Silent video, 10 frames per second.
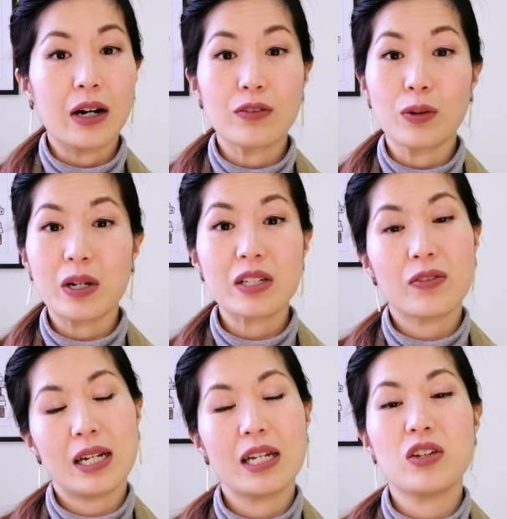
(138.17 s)
if you're
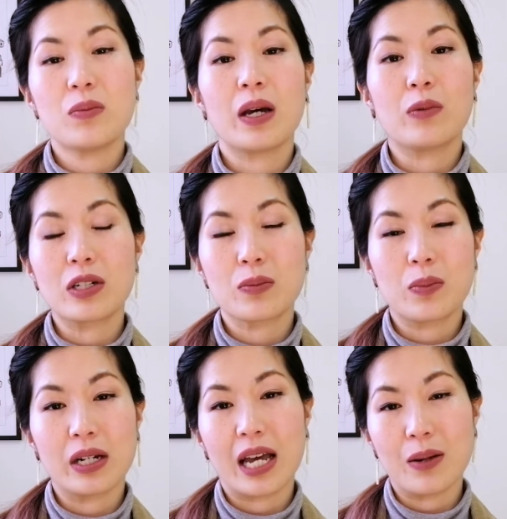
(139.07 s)
breastfeeding, you may want to
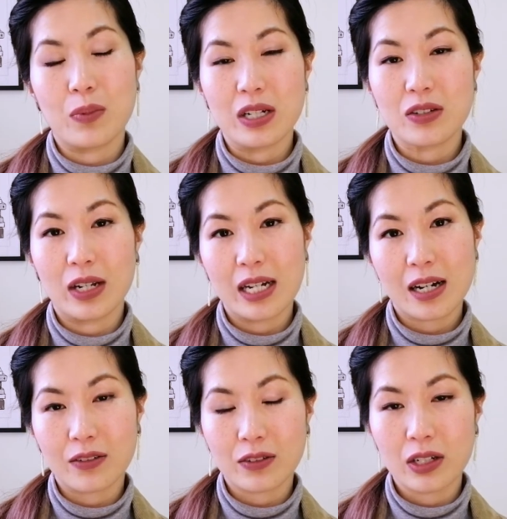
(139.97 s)
bring a breastfeeding
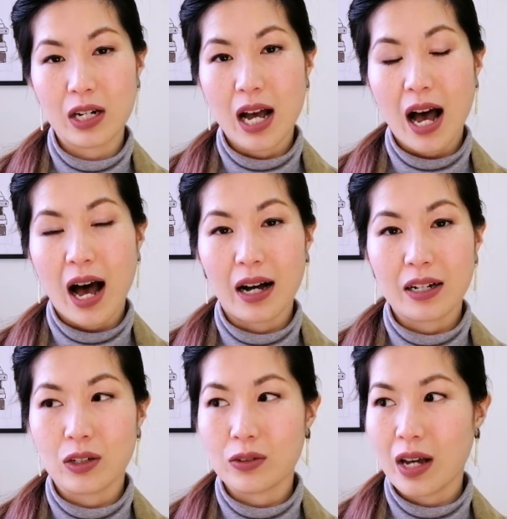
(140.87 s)
cover. I
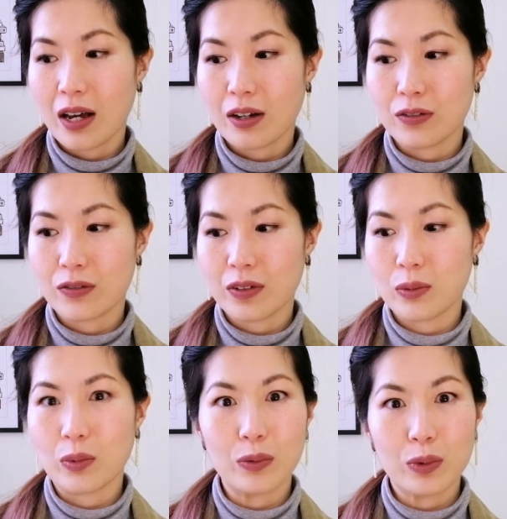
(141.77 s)
don't have one